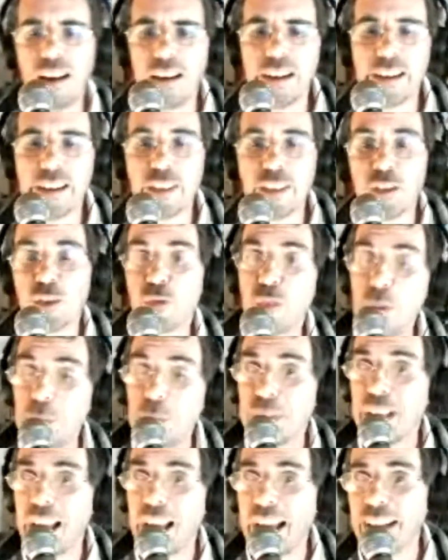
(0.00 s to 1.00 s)

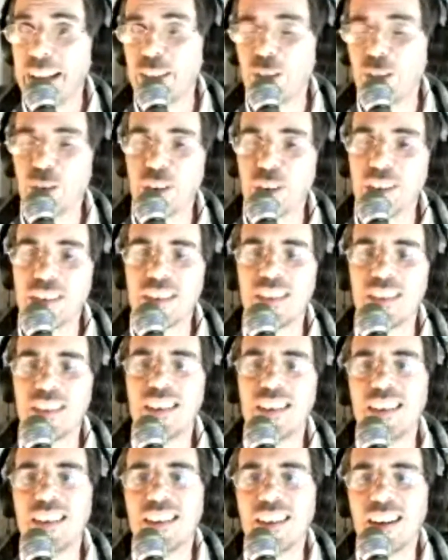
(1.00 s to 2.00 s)
extremely accurate
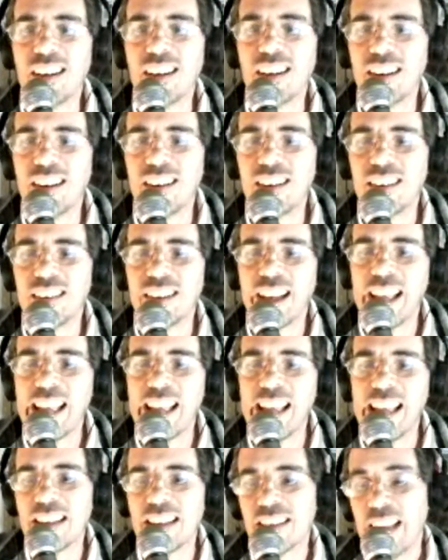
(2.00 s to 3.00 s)

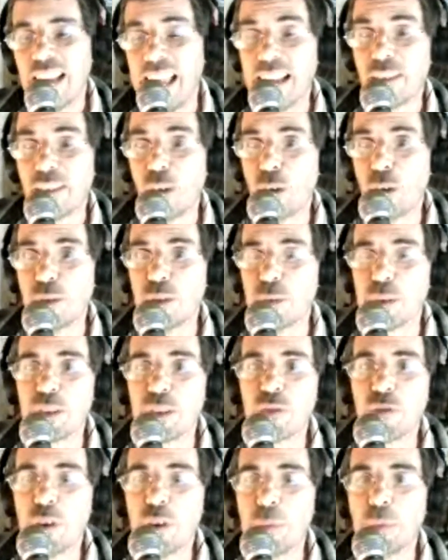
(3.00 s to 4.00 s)
and also
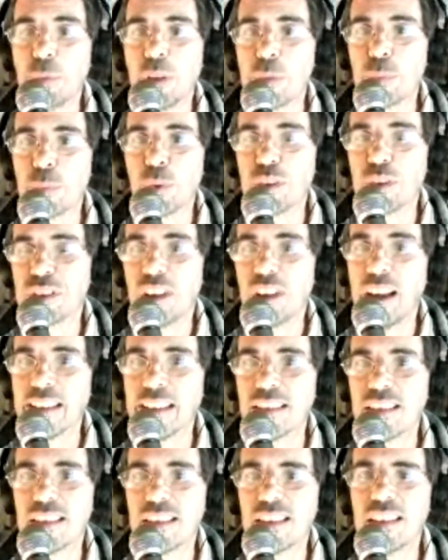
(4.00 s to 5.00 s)
extremely
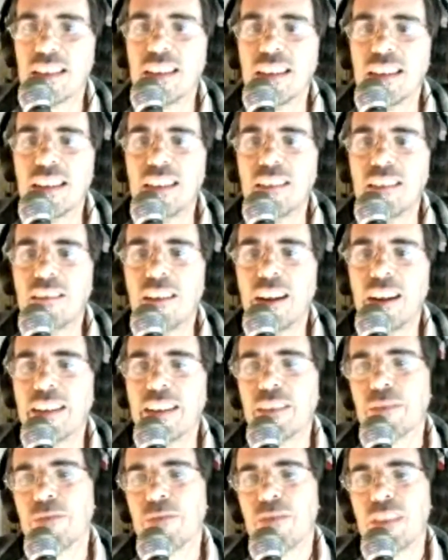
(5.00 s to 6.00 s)
precise, right?
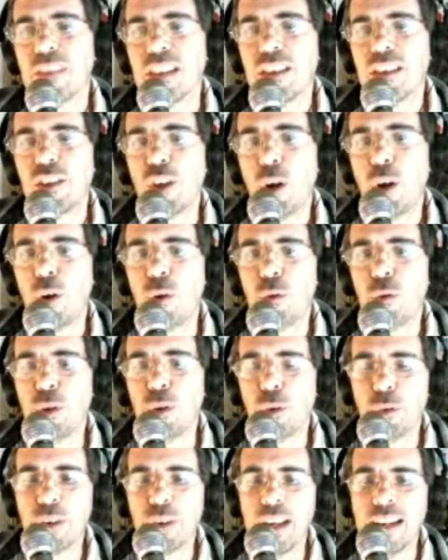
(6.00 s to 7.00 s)
So they're
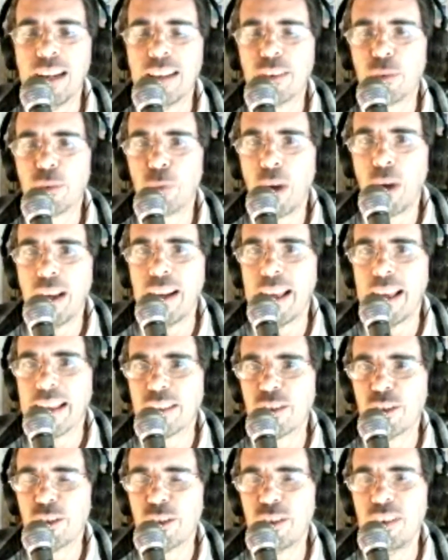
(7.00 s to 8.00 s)
getting the right
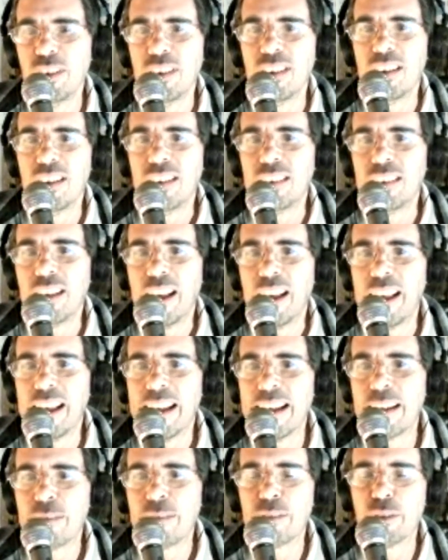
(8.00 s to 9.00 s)
answer,
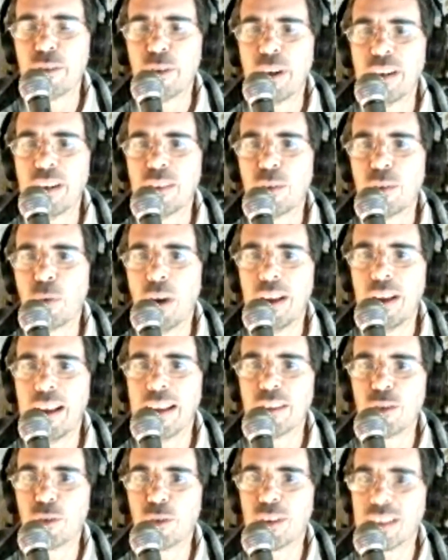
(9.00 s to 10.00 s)
and they're getting the right
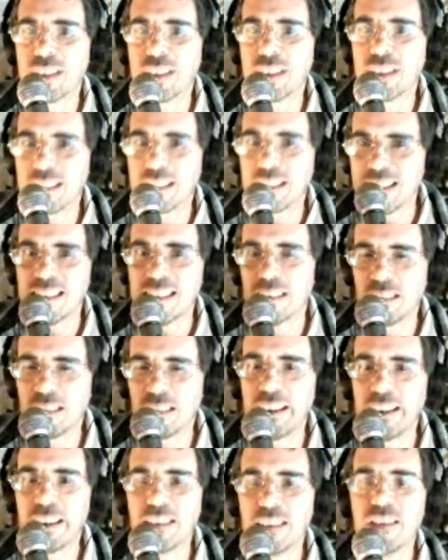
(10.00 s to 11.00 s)
answer consistently.
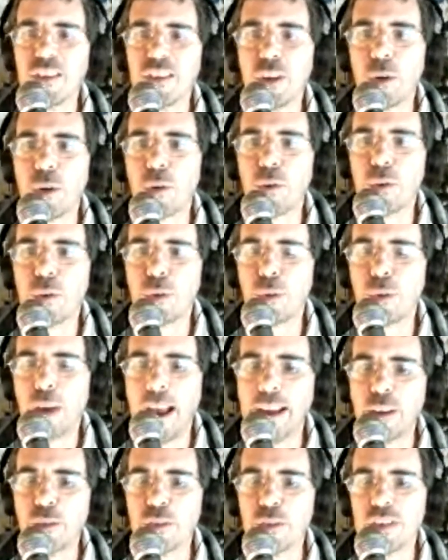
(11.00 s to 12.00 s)
So their
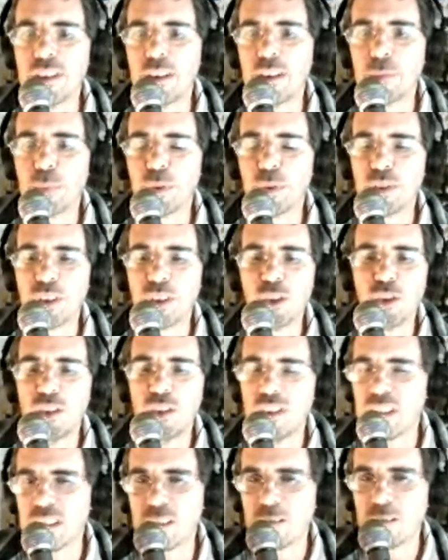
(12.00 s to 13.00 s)
accuracy and precision
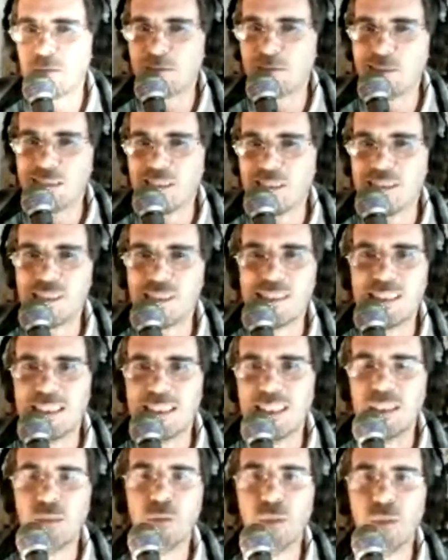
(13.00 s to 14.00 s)
is
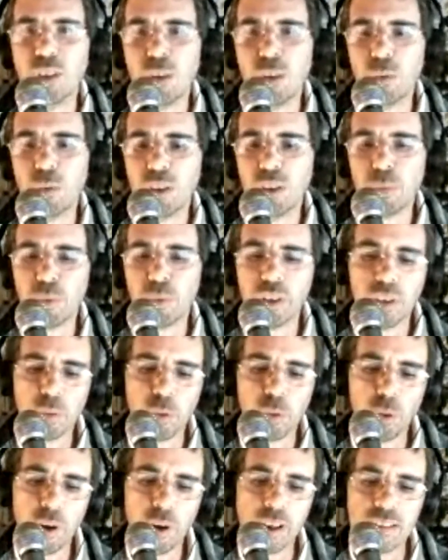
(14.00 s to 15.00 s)
really
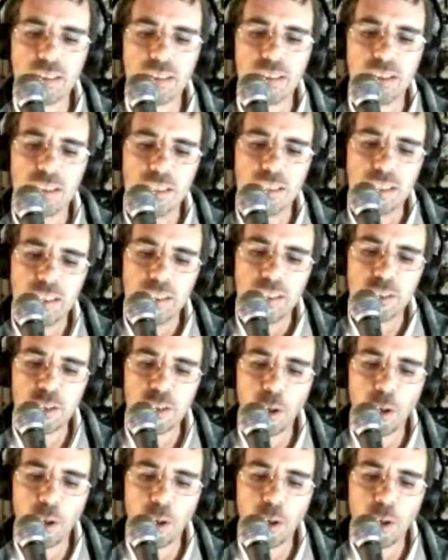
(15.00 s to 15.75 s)
great. So